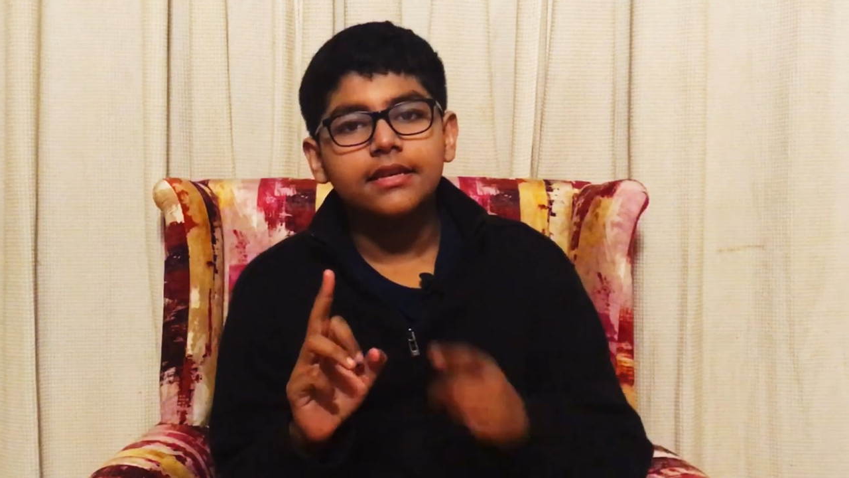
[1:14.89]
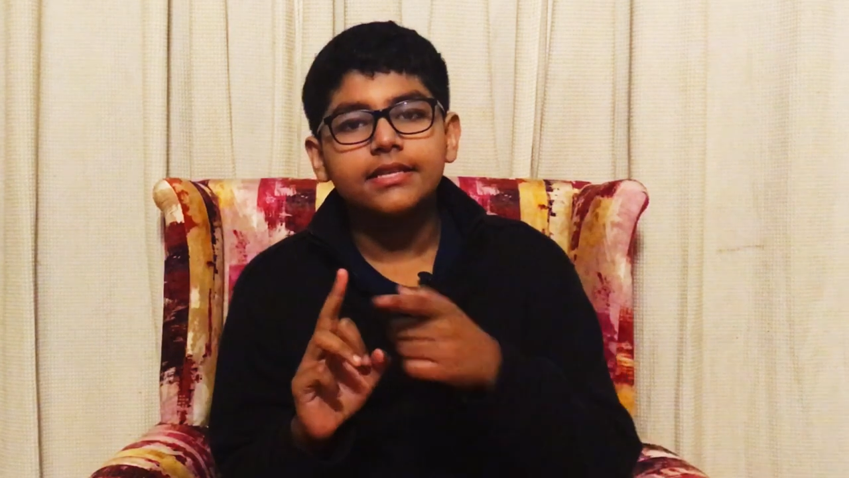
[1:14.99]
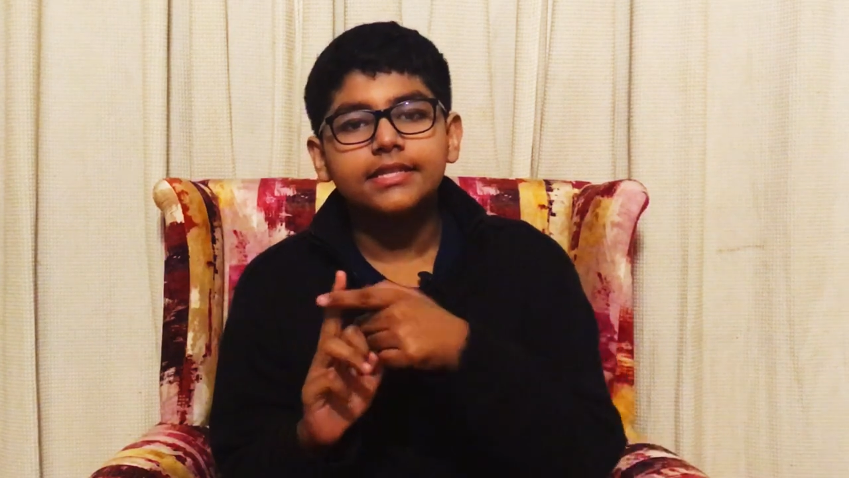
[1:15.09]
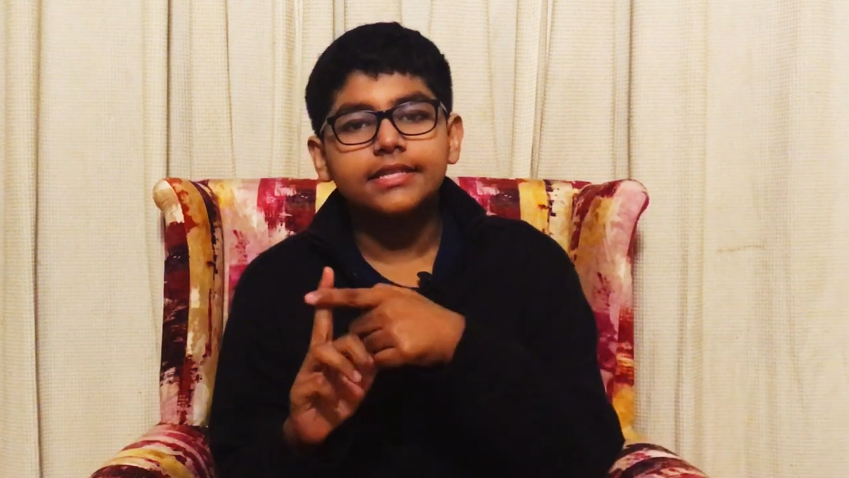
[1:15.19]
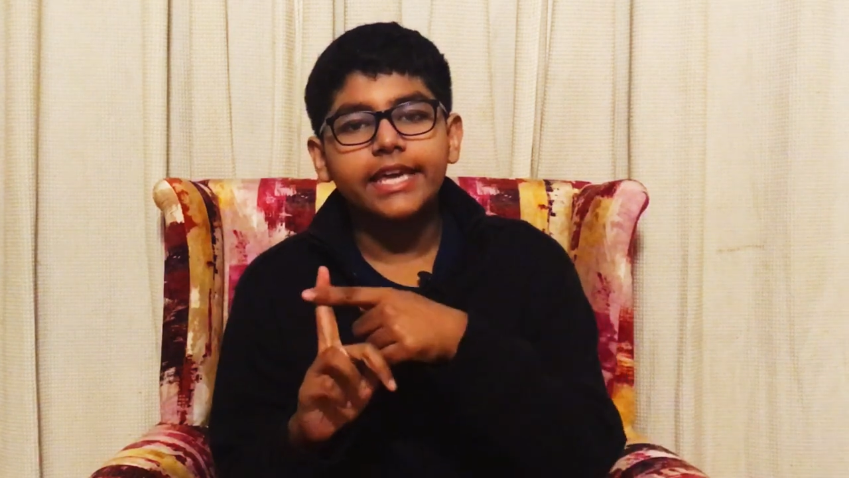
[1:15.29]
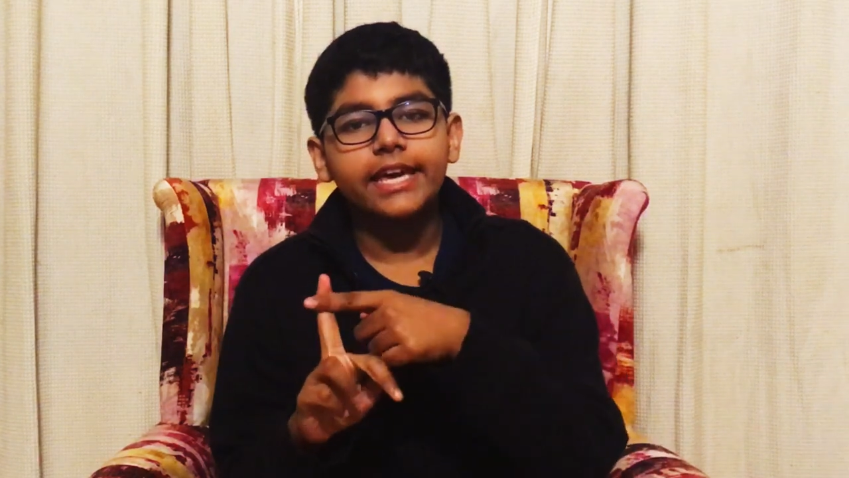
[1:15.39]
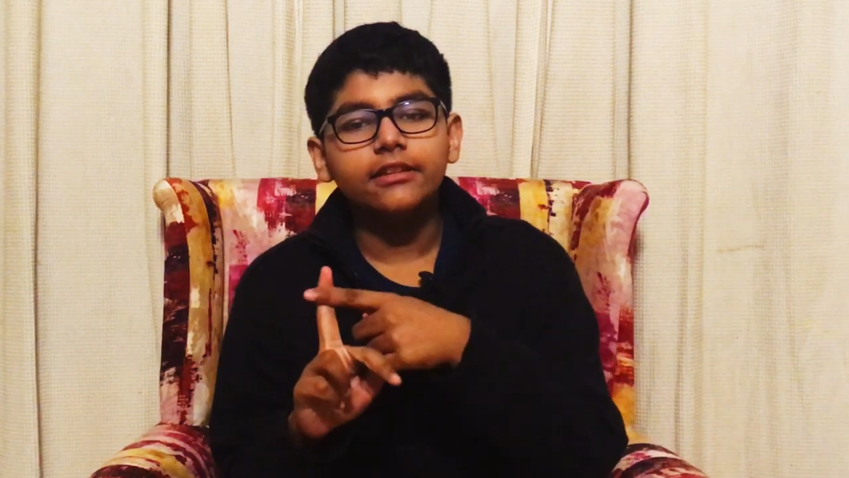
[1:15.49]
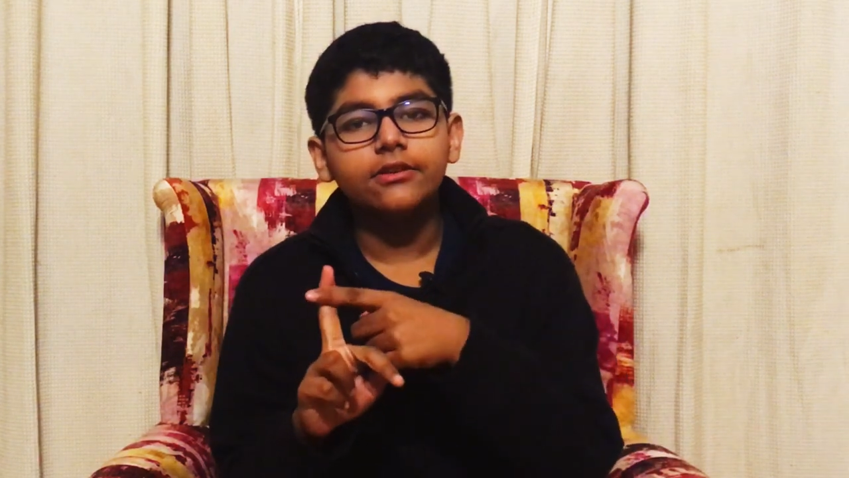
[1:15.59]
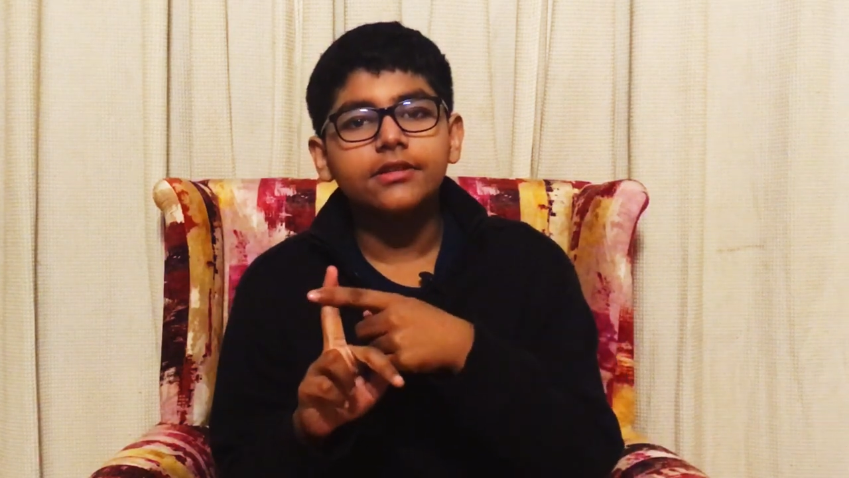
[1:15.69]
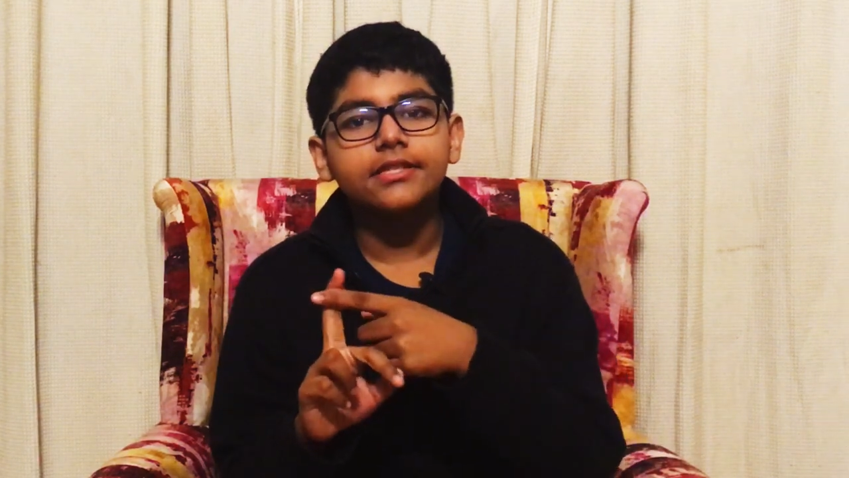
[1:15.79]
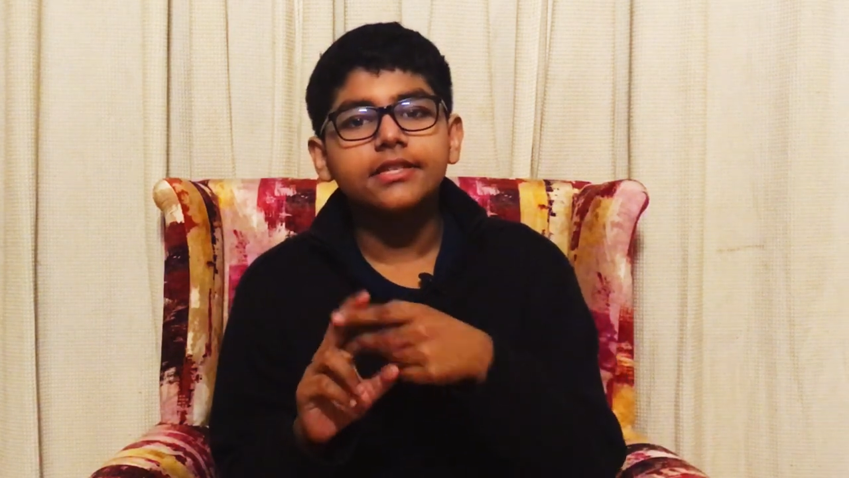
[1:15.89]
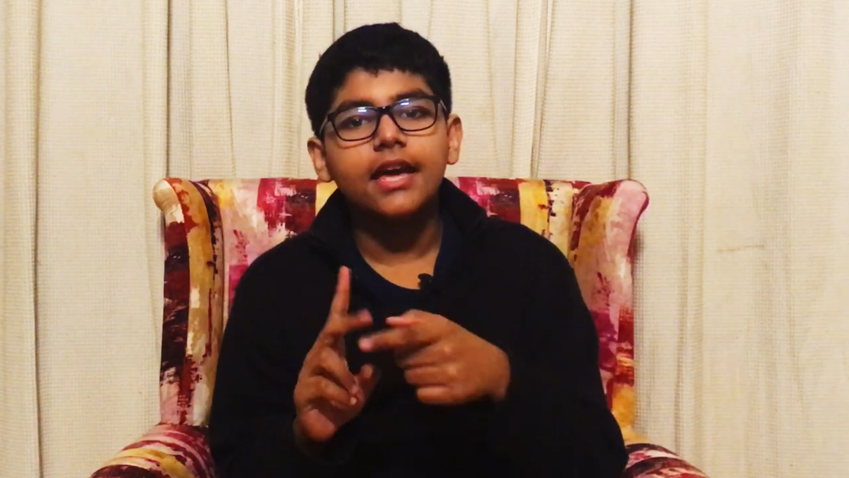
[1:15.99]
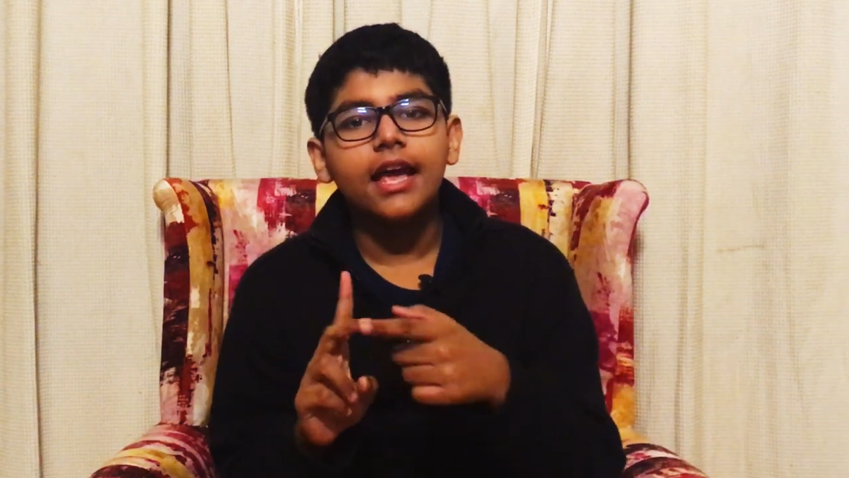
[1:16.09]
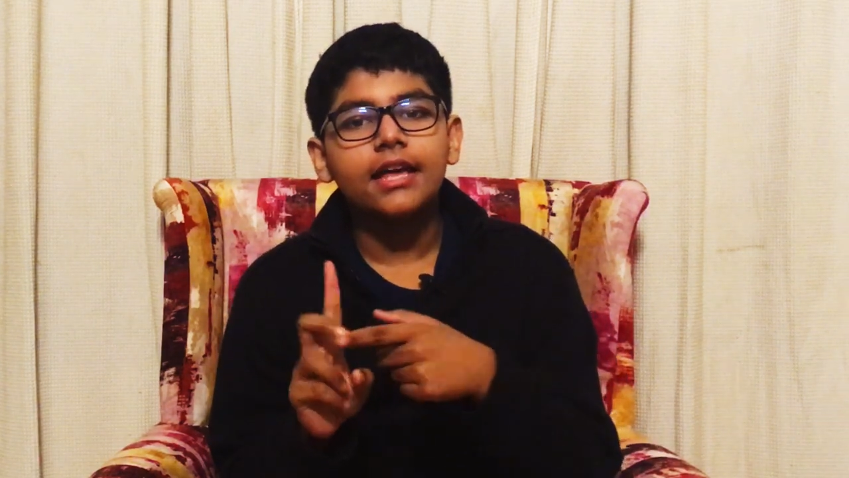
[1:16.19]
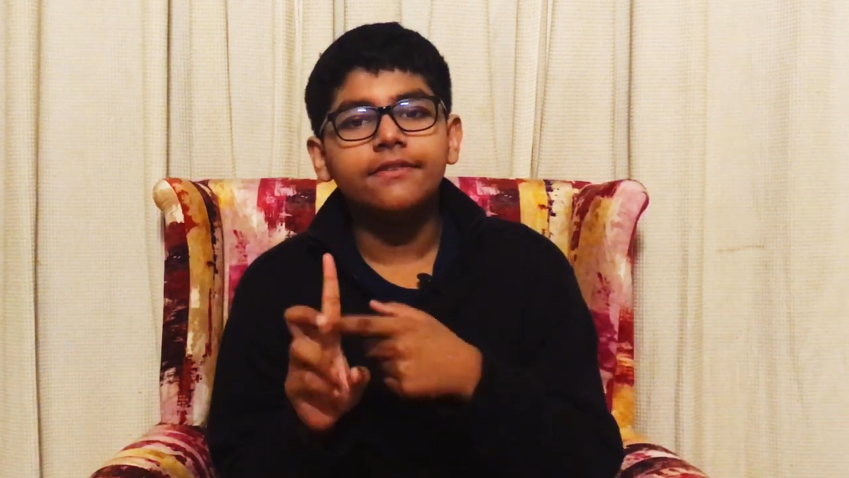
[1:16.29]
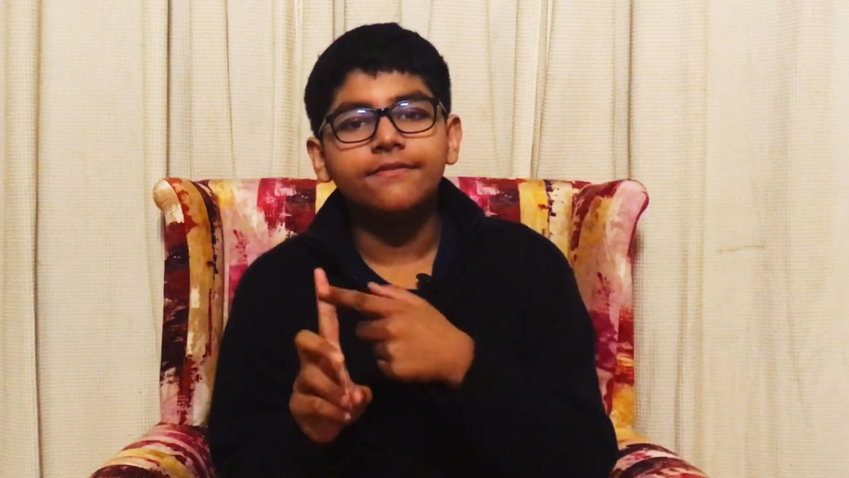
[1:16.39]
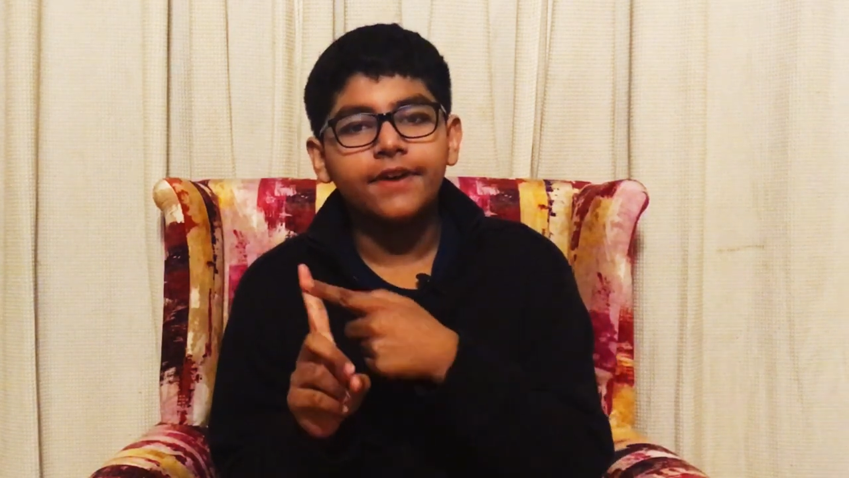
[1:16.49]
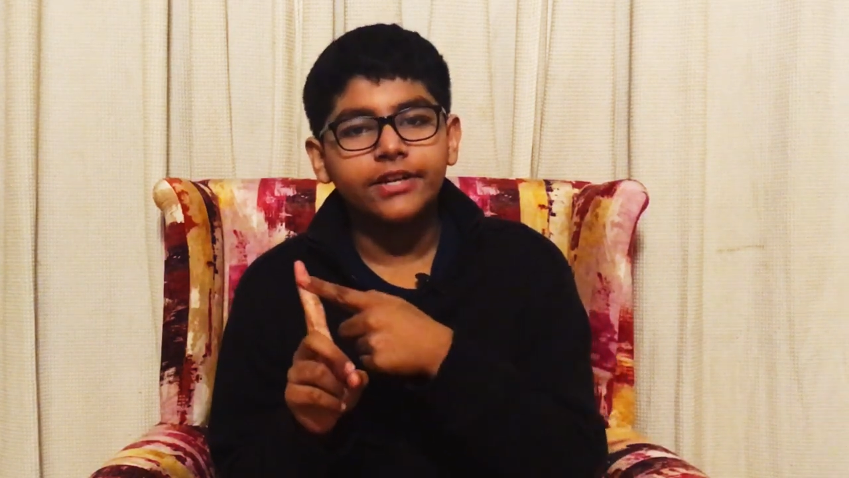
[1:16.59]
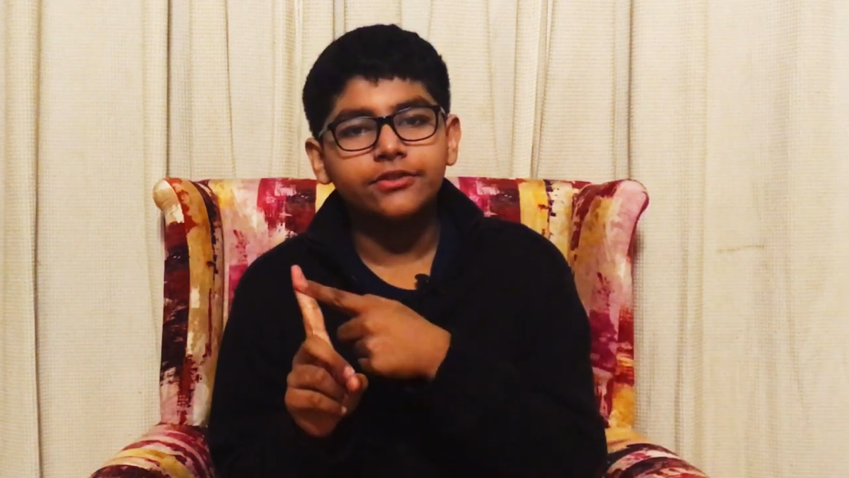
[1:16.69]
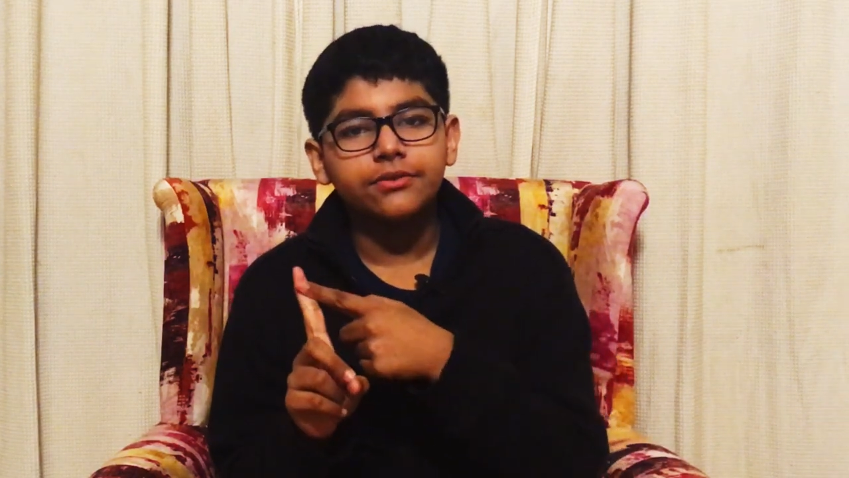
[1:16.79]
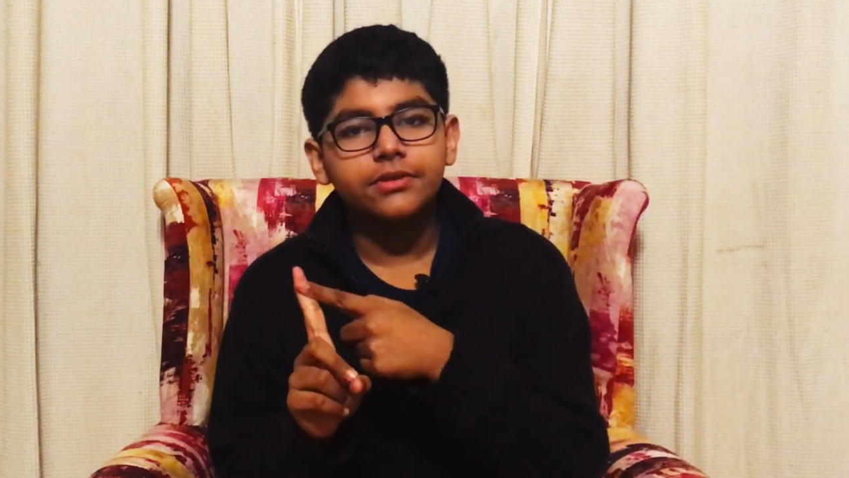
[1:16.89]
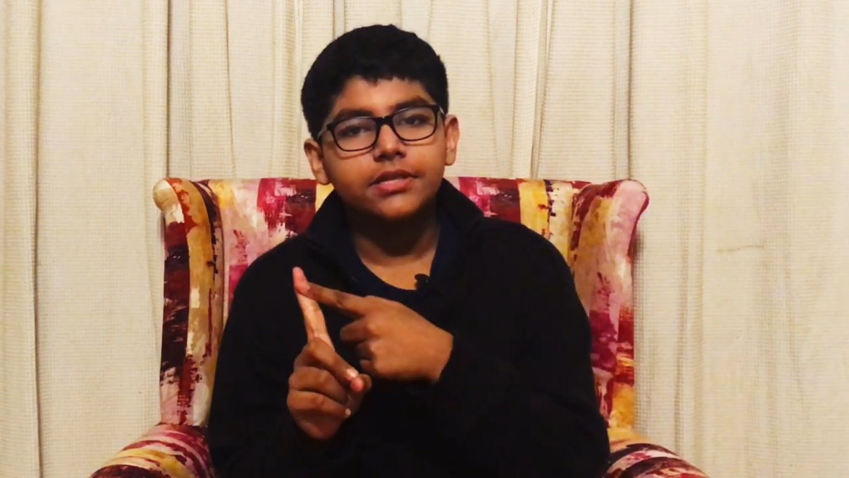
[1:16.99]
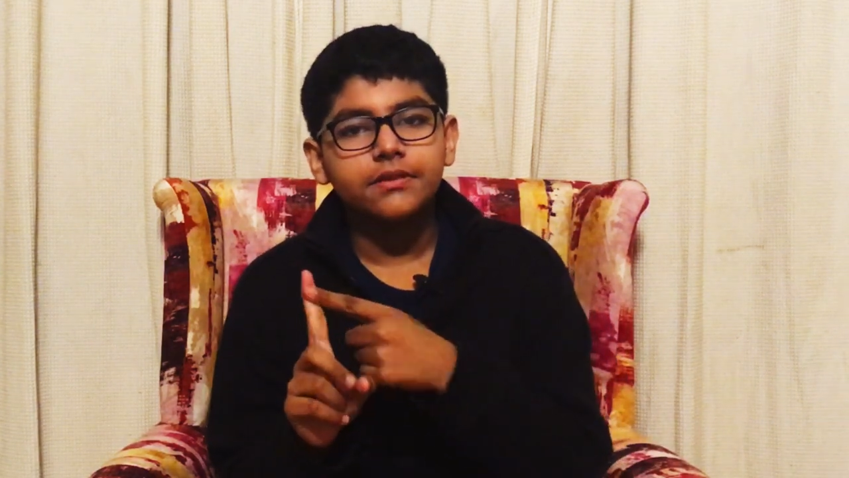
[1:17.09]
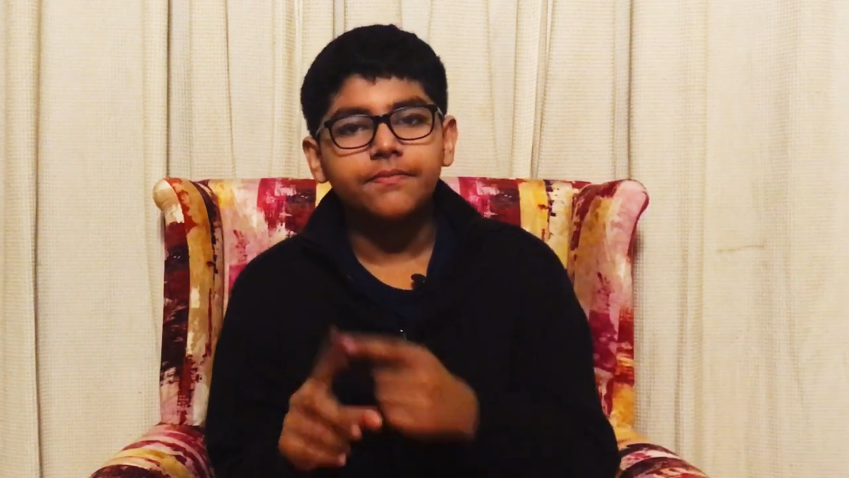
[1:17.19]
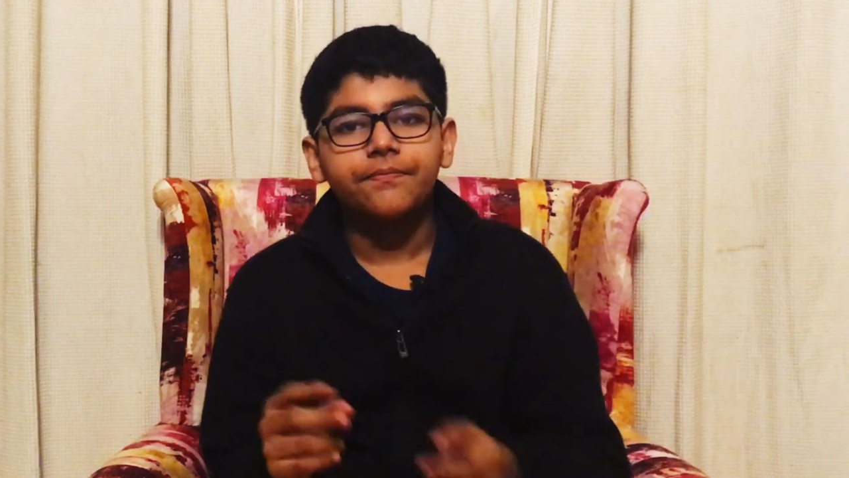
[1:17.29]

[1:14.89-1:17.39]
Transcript: Scalars and vectors.